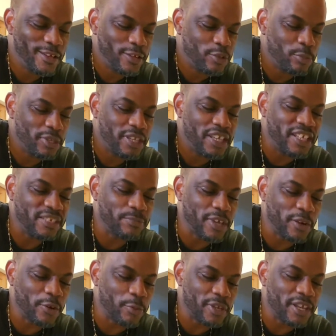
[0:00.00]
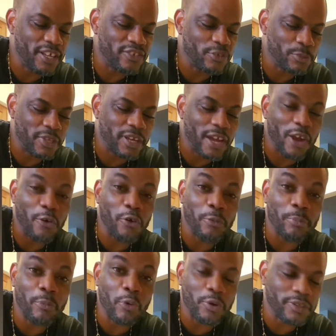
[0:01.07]
My days back when my dad in Jamaica, I
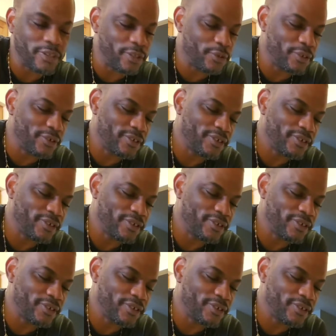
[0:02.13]
run boat, you know.